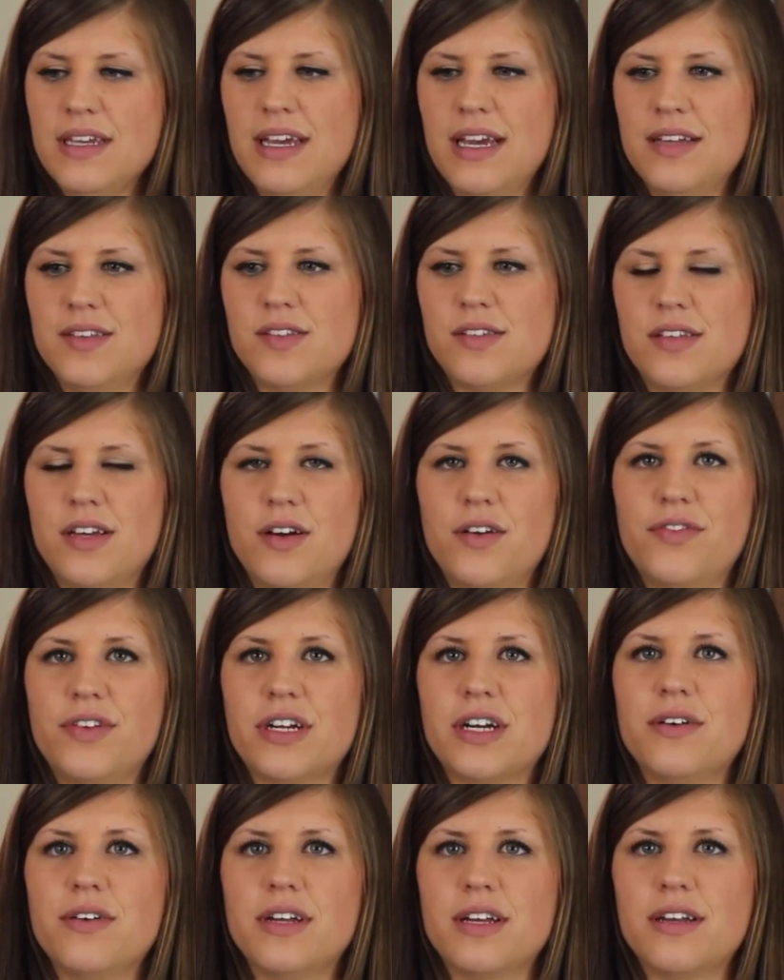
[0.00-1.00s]
And so if
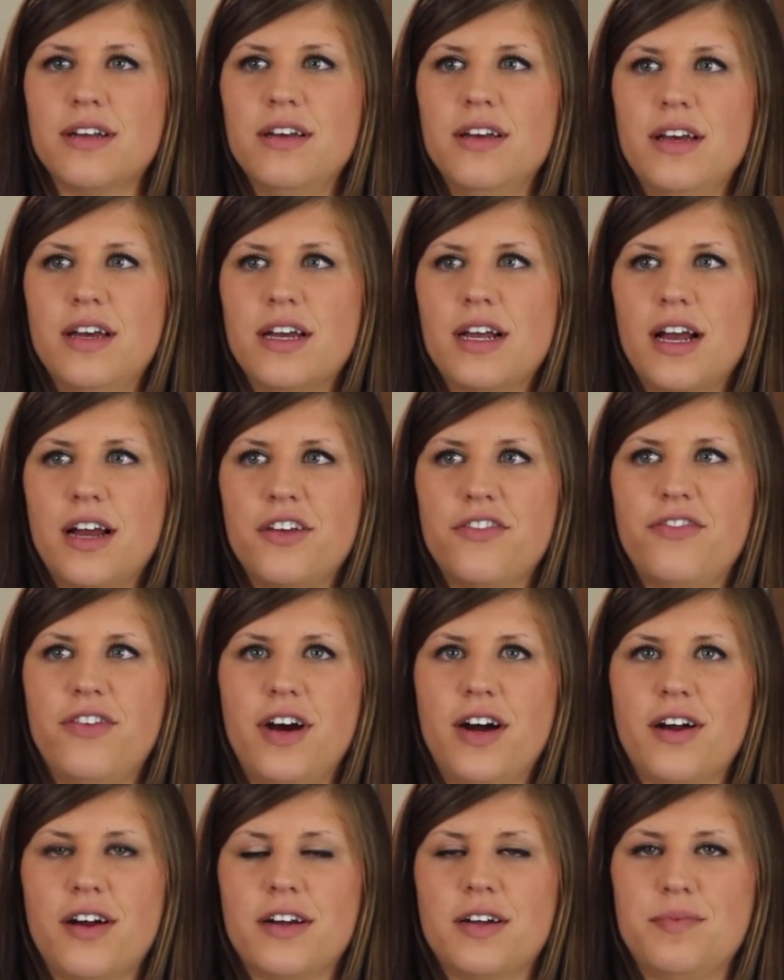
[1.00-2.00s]
you're going kind of
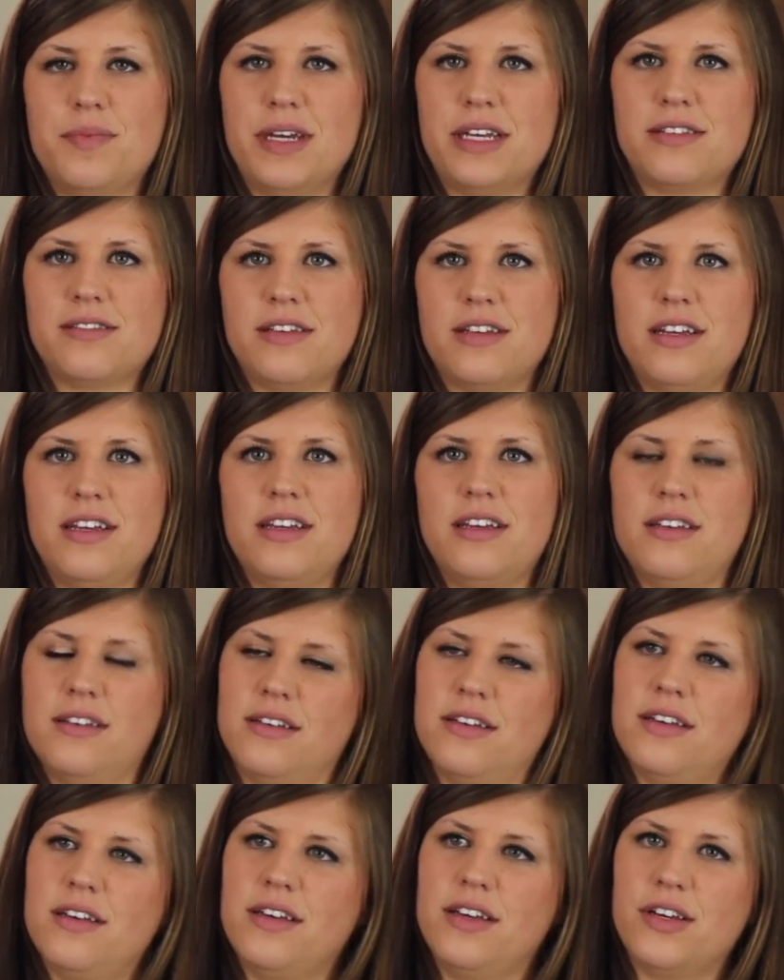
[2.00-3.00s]
far in a big city,
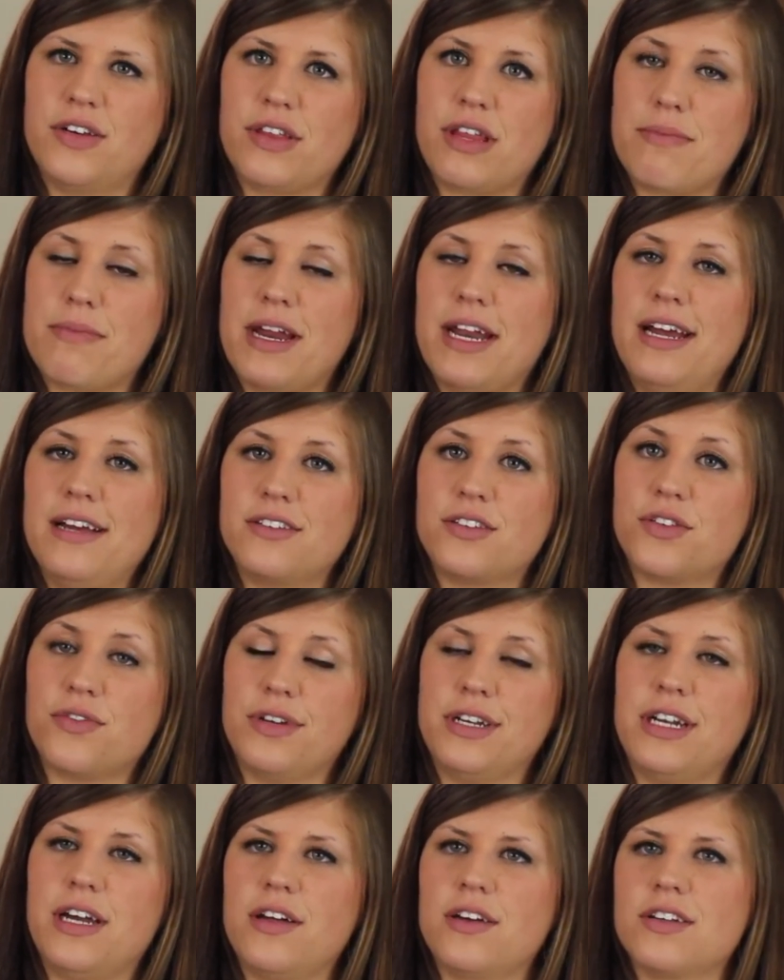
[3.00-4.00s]
they might ask
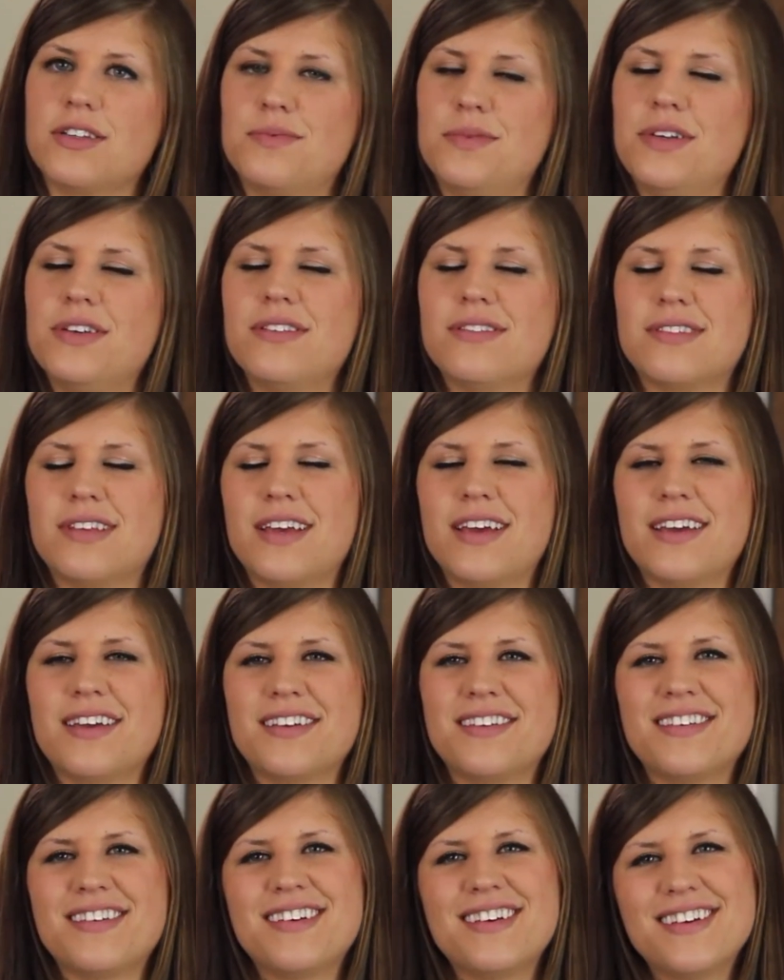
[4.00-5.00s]
$3, but you can
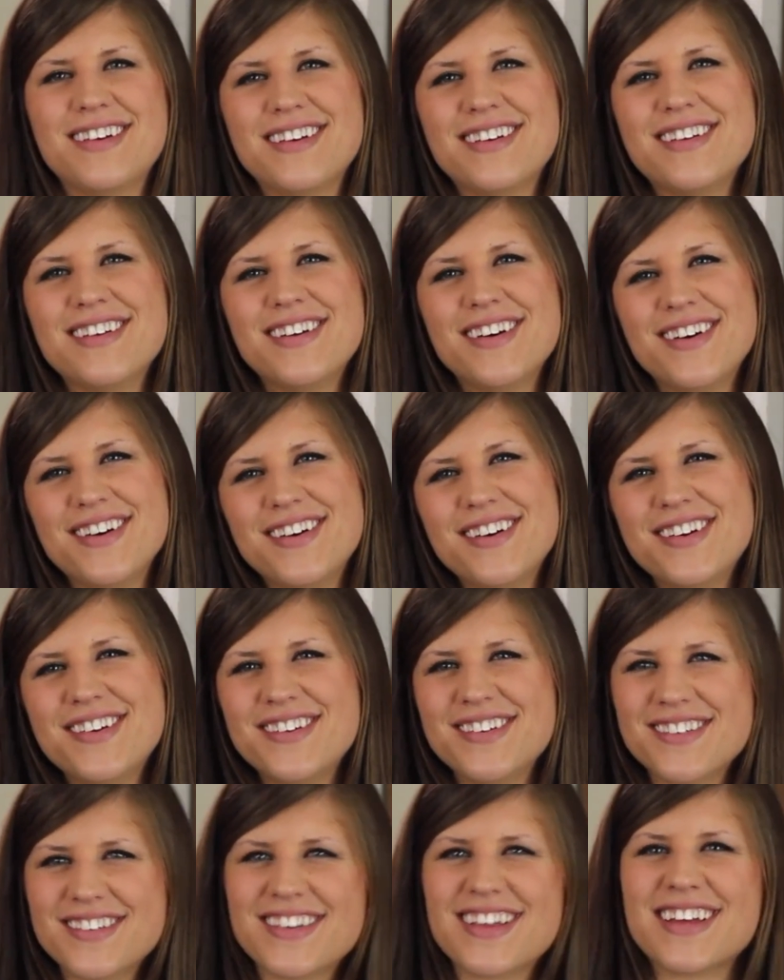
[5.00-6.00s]
say,
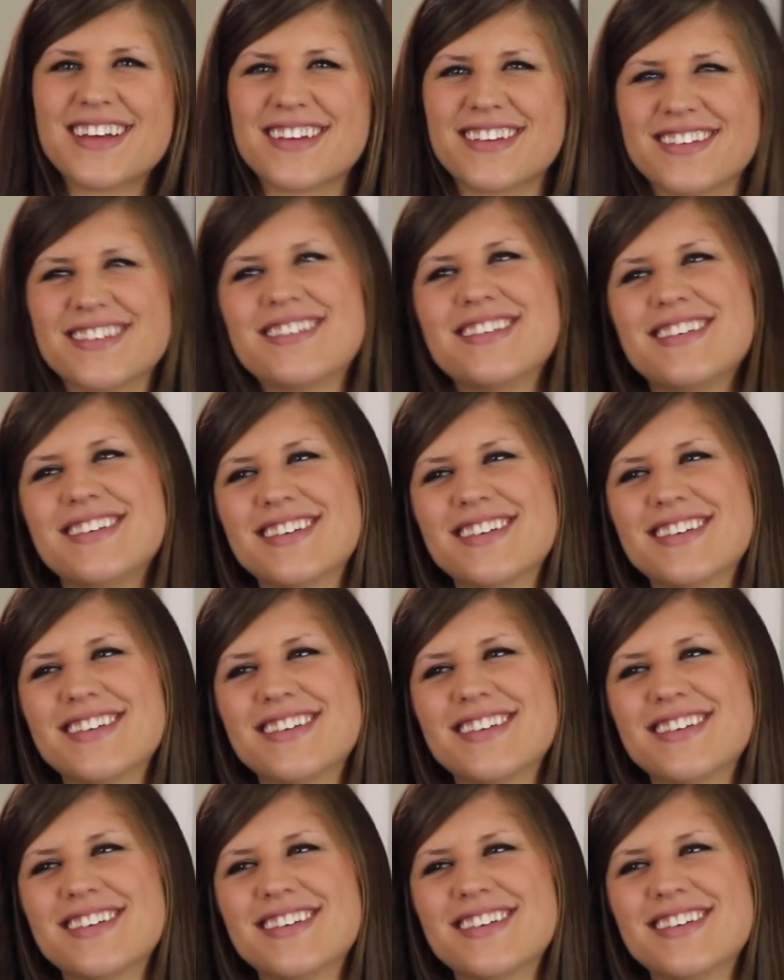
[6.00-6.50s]
oh, like,